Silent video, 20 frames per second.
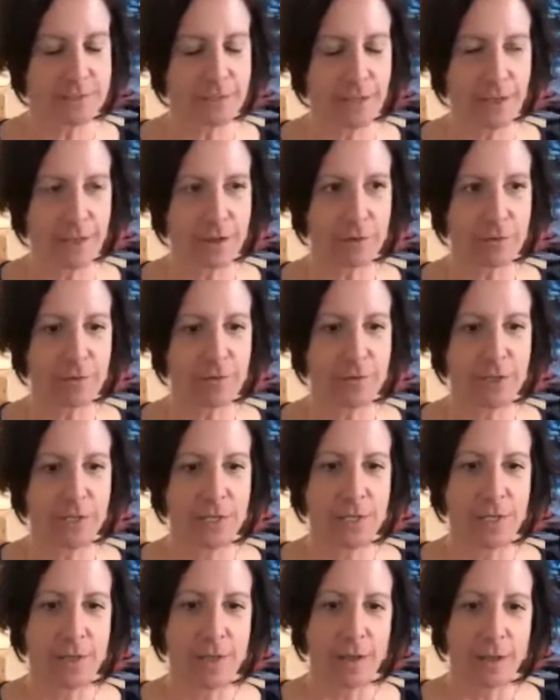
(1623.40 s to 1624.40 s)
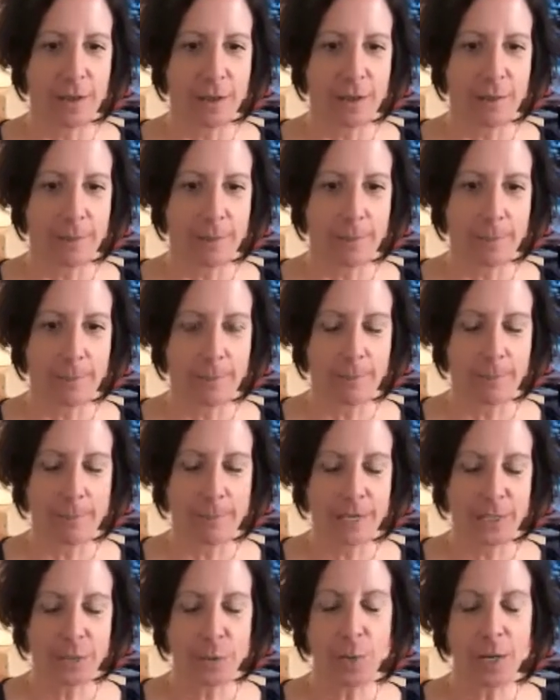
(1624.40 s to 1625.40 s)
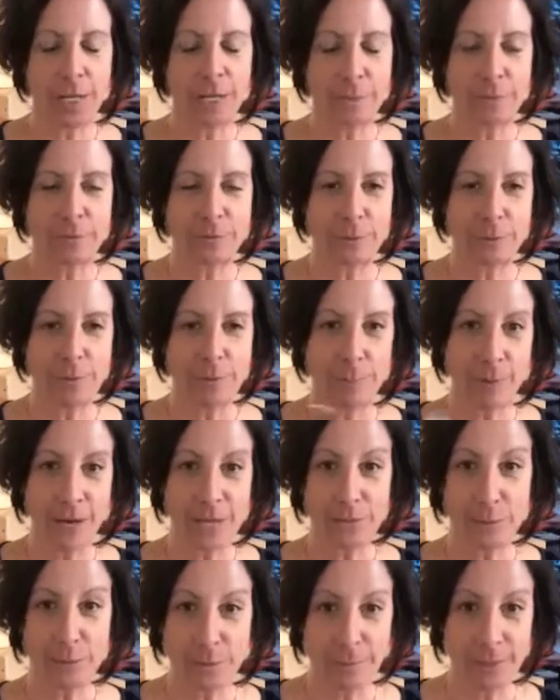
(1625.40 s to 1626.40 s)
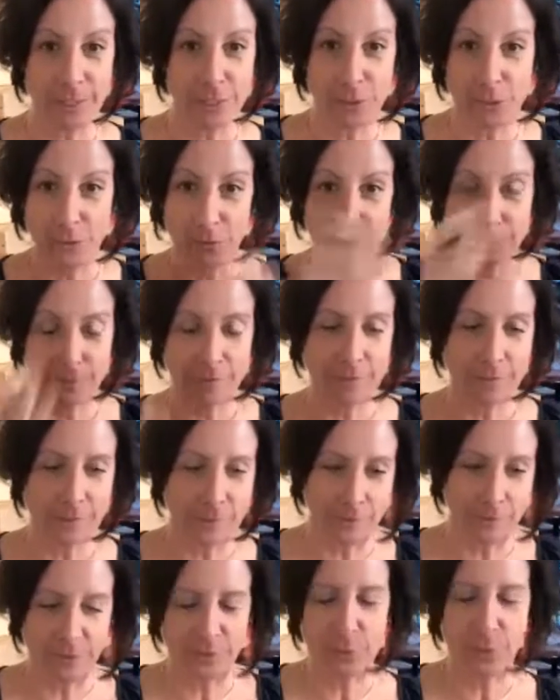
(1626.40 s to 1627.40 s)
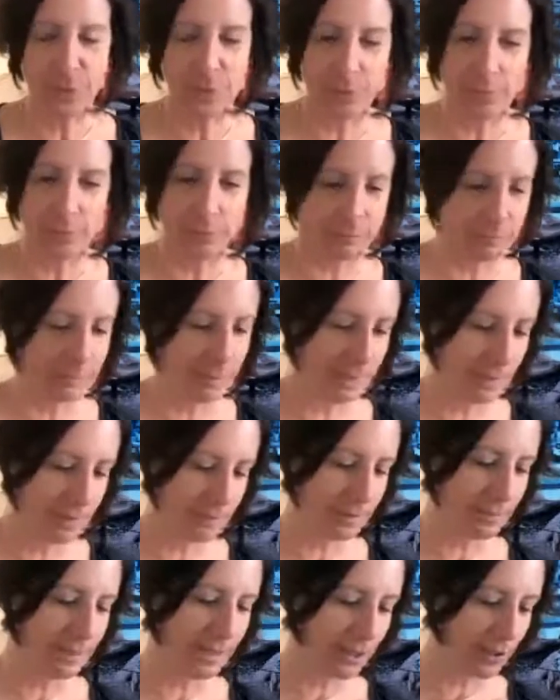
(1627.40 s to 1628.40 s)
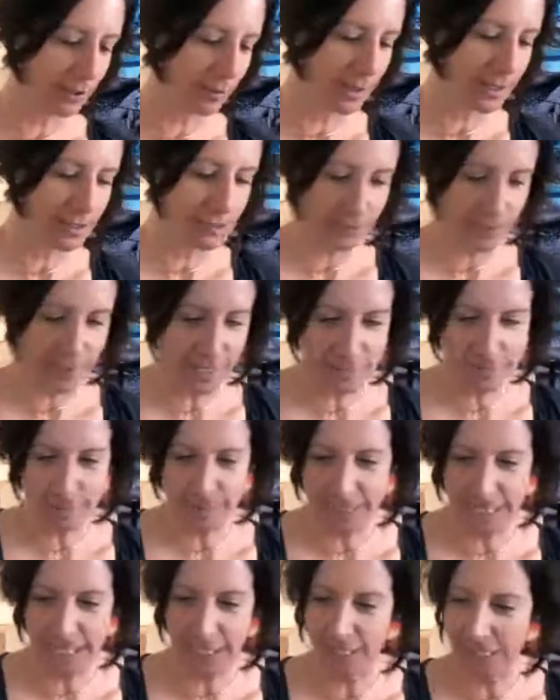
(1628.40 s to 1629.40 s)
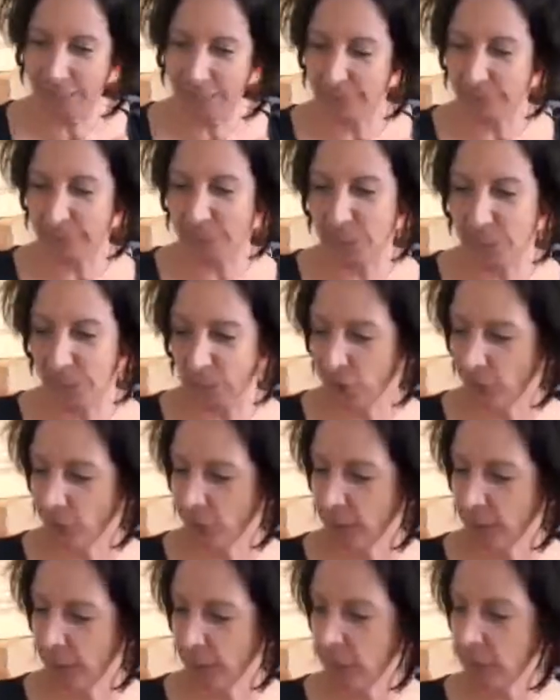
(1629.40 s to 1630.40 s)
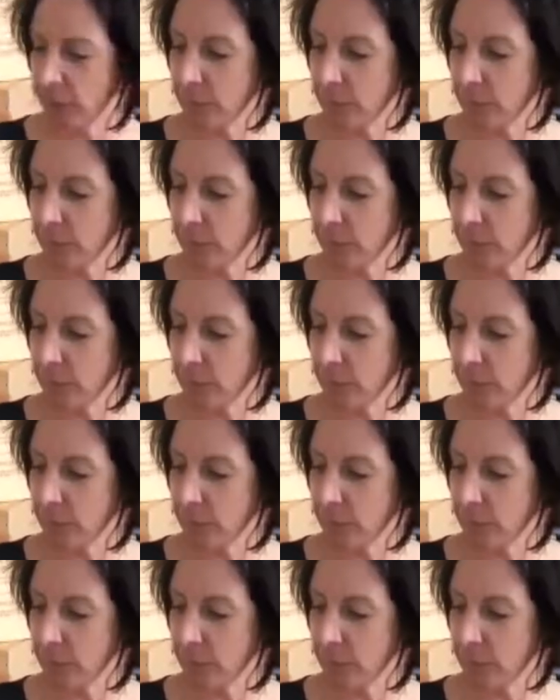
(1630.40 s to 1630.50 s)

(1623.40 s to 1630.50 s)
of menu items from the Brasswood menu, which we make our wine due to hospitality, that I was mentioning earlier.